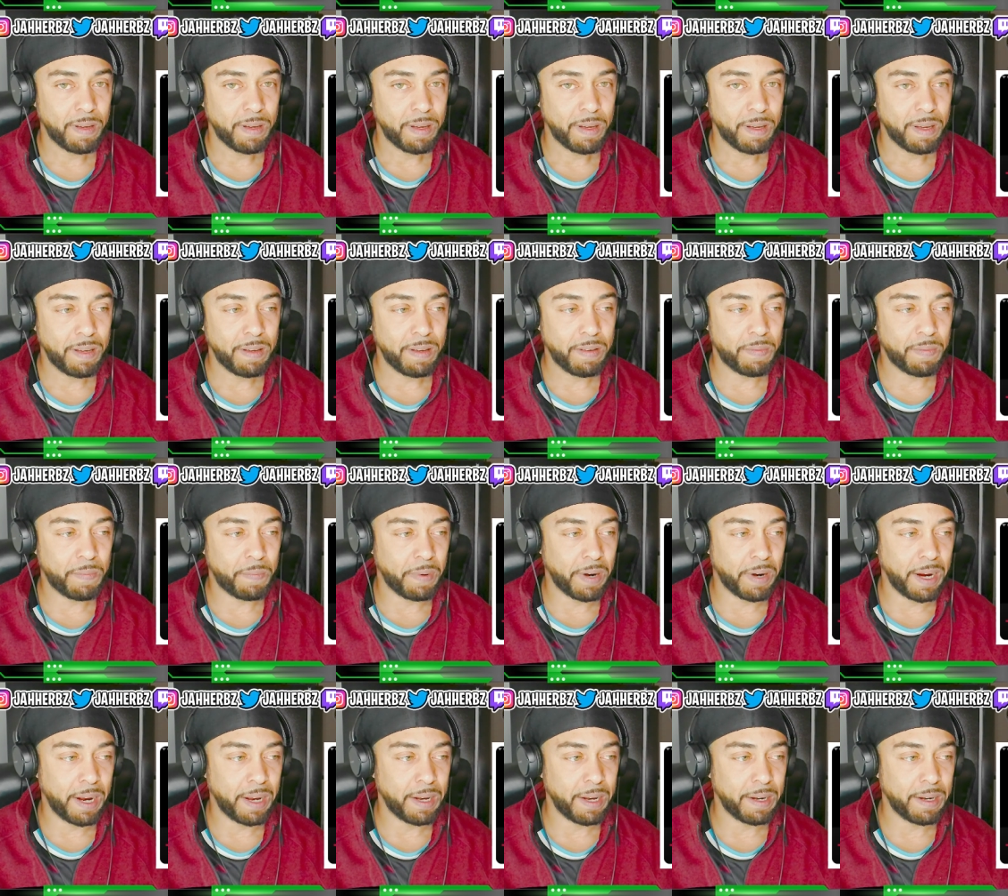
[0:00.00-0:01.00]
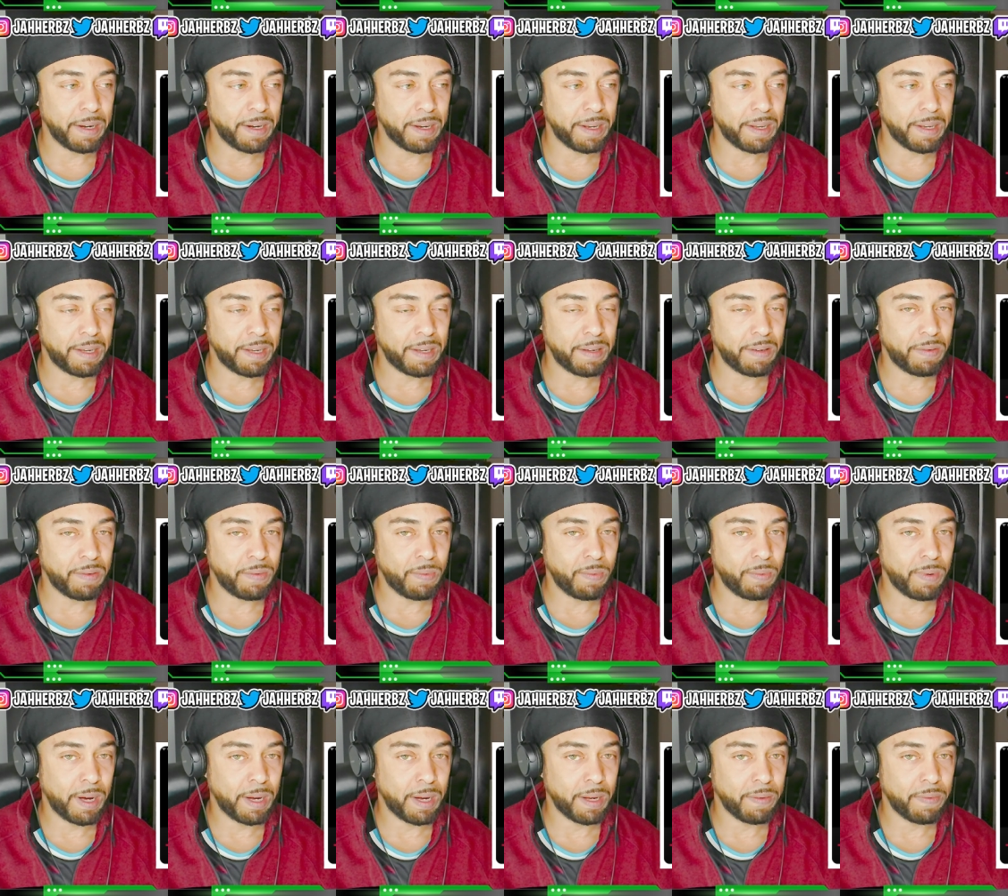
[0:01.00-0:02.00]
his brand, his
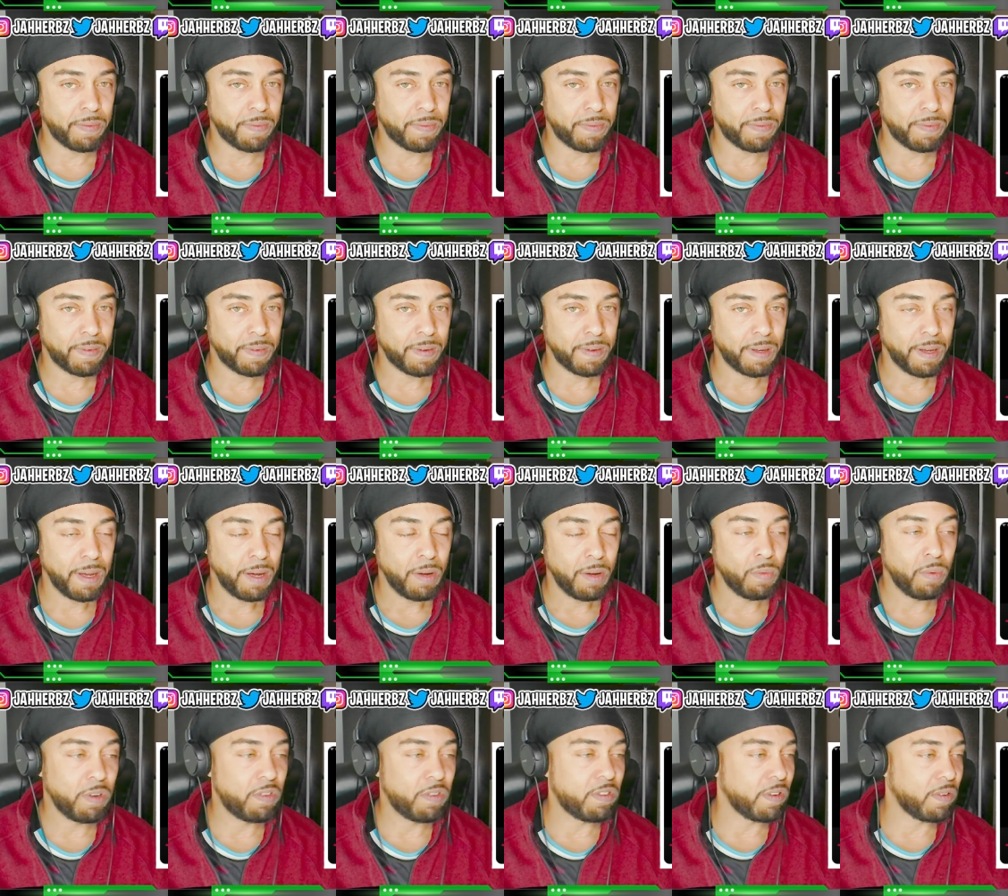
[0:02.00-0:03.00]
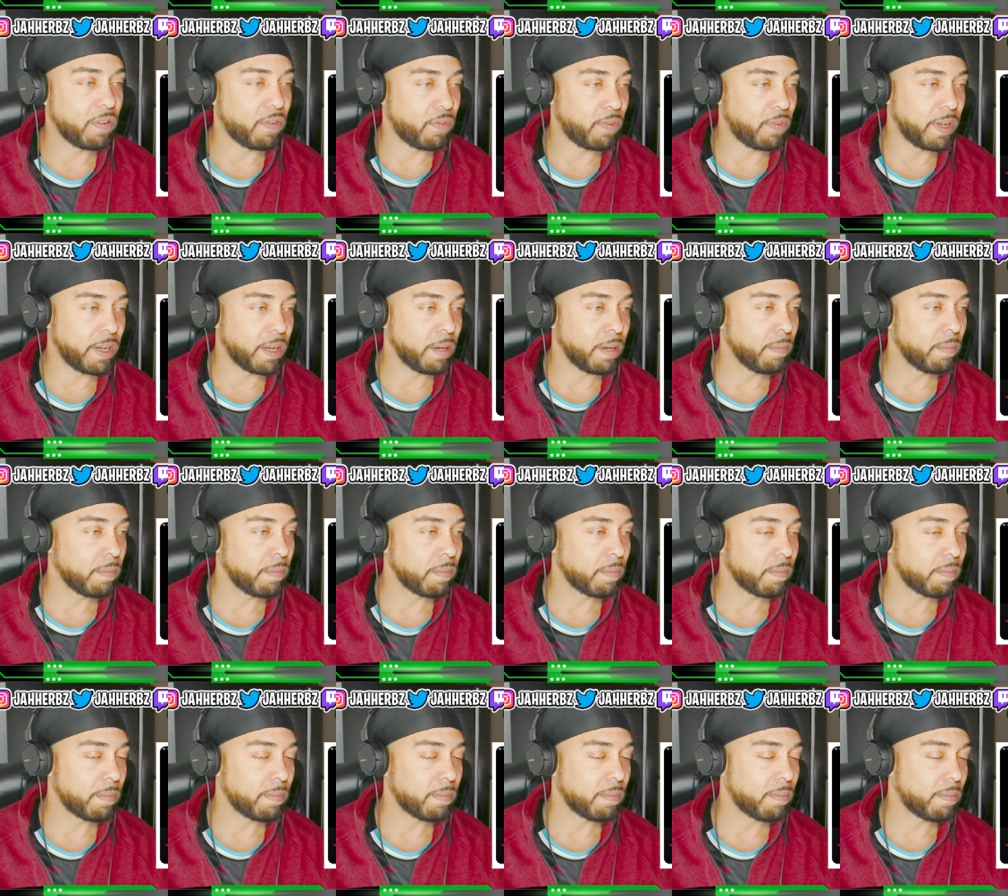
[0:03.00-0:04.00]
wife, which is fear
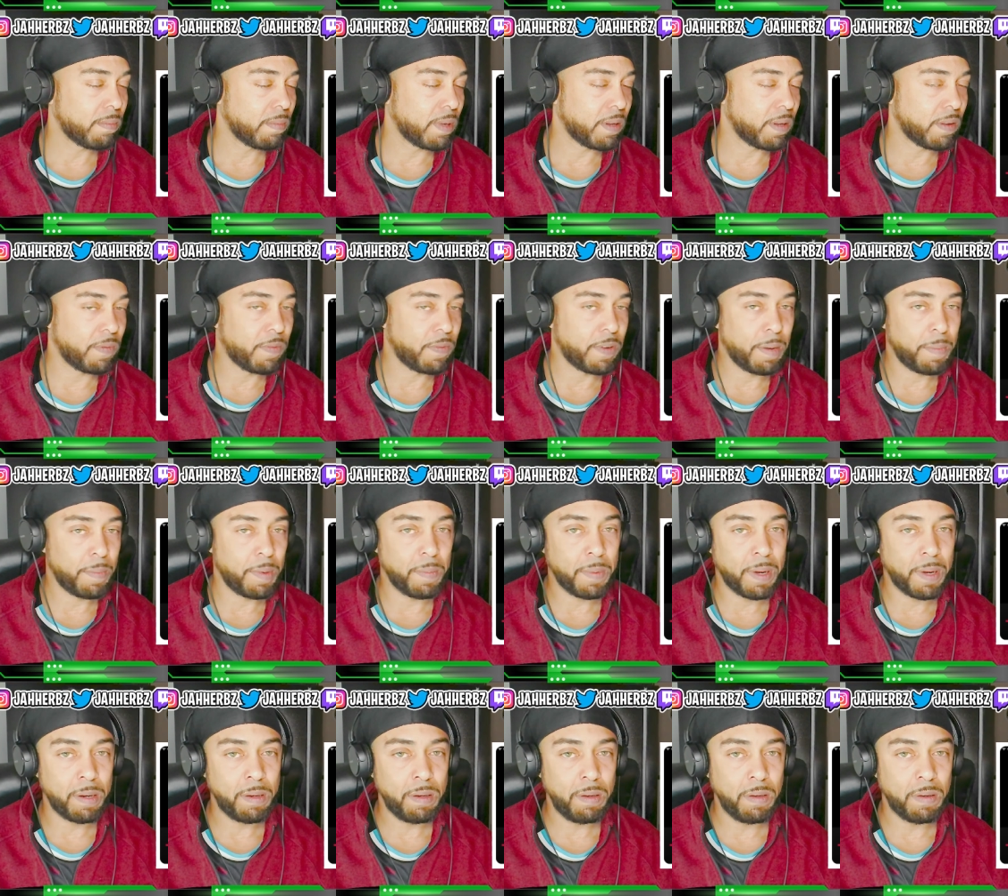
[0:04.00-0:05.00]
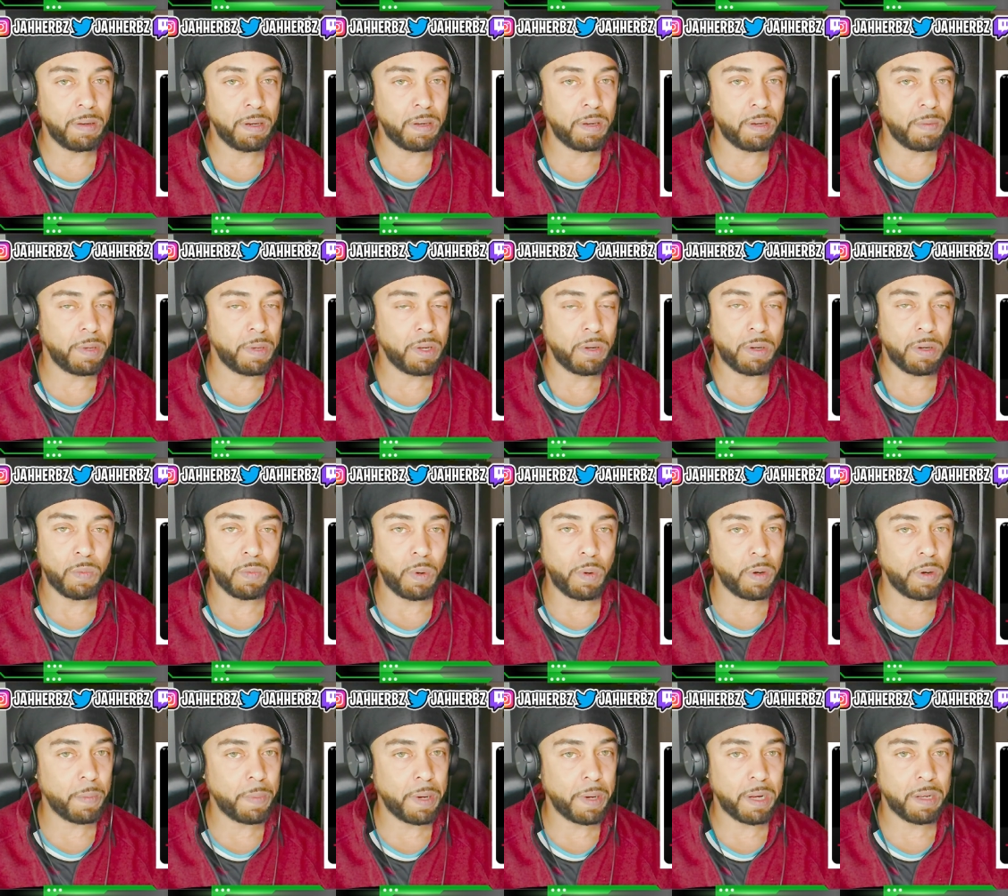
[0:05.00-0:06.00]
As a family man, you need to be only
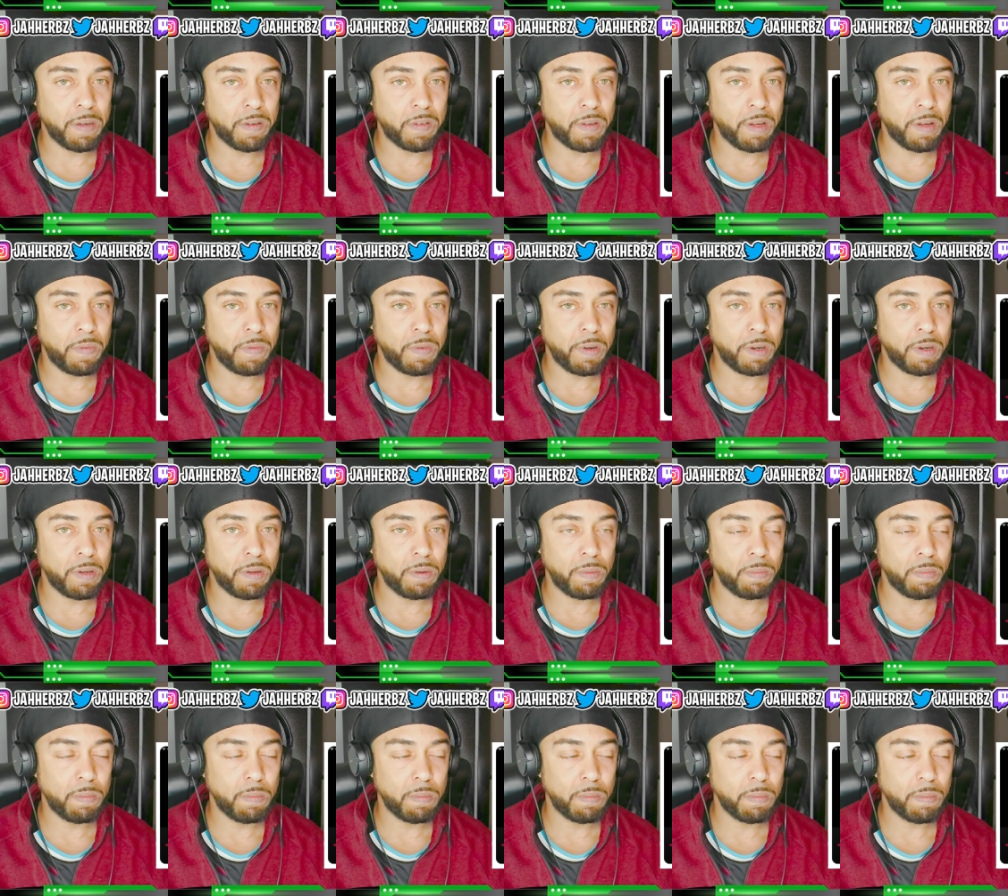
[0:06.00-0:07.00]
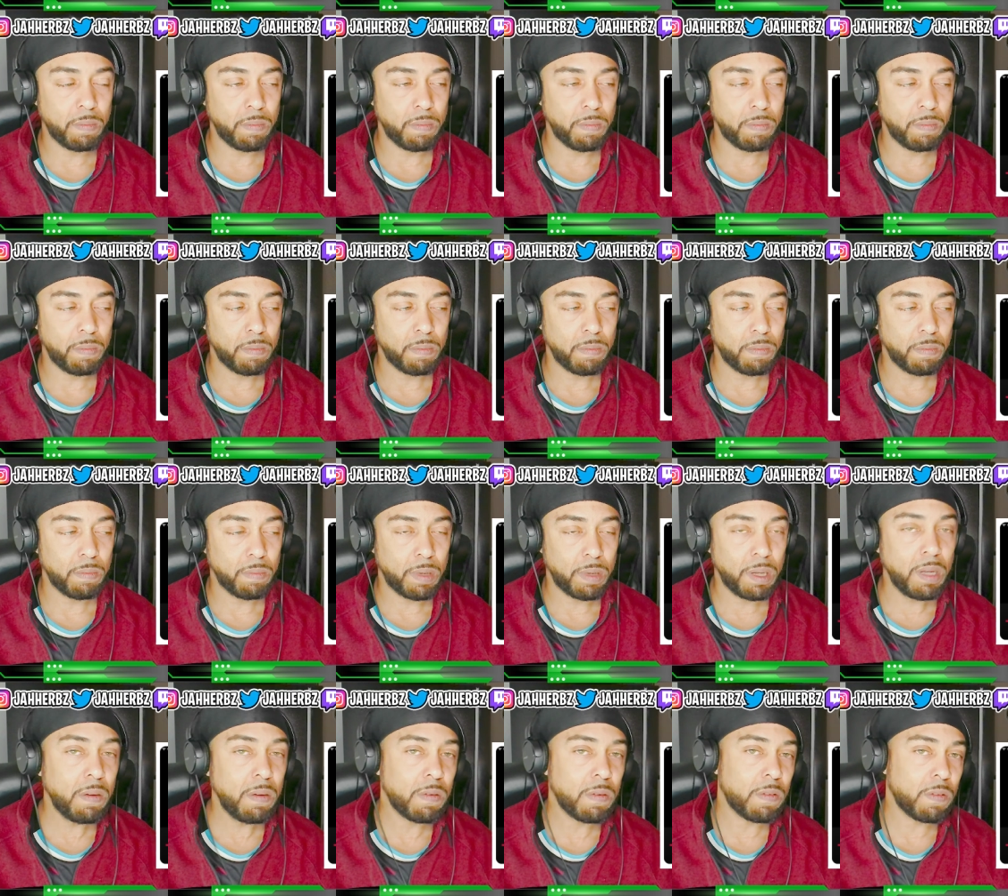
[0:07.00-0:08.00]
worried about yourself and your
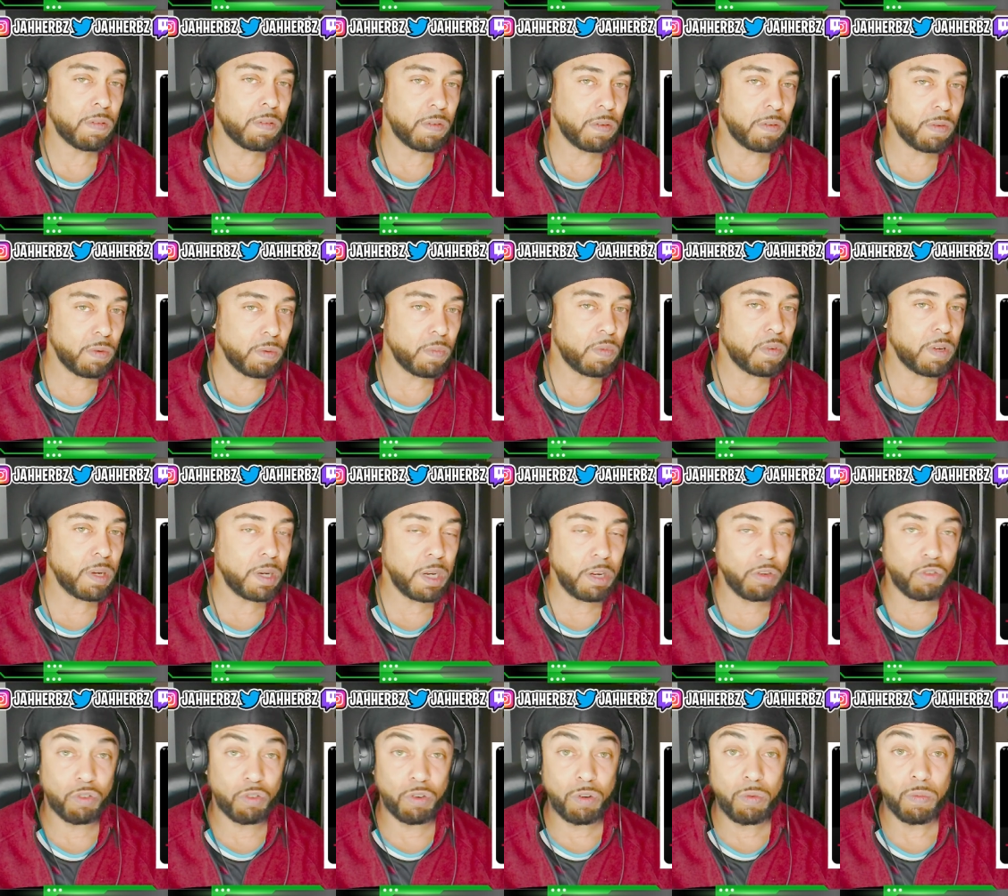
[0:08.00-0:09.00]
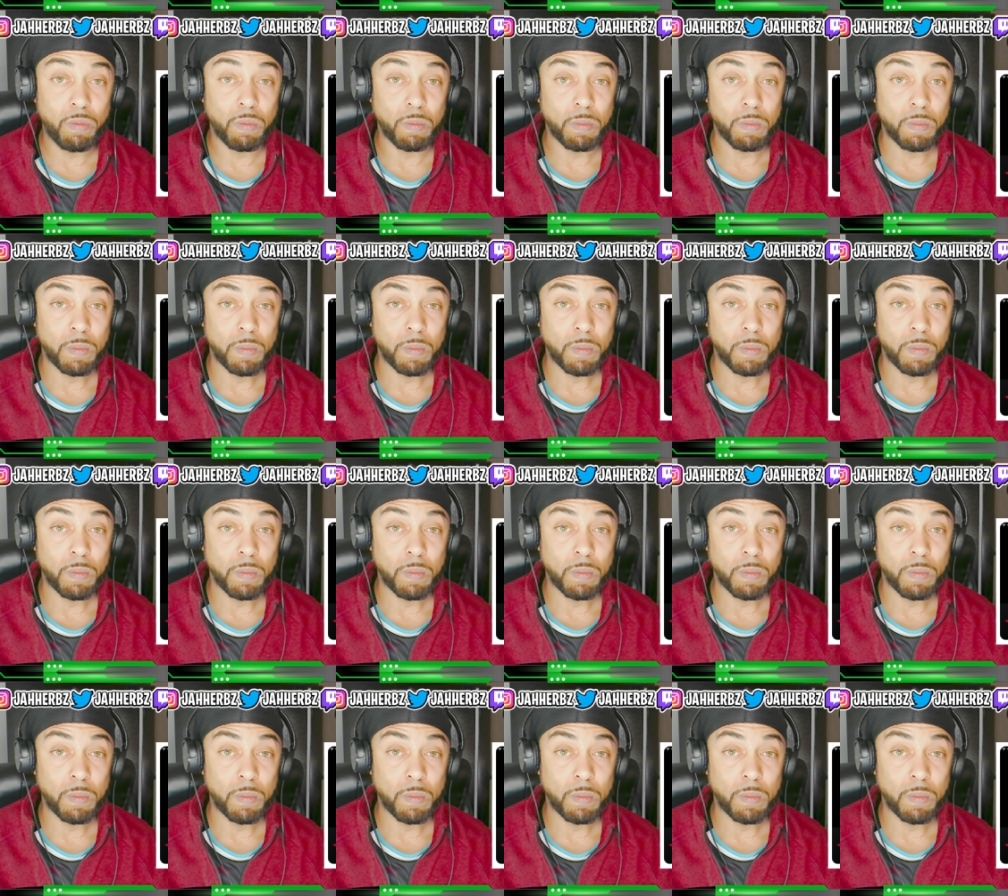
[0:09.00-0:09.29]
kids. You know what I'm saying? That's true.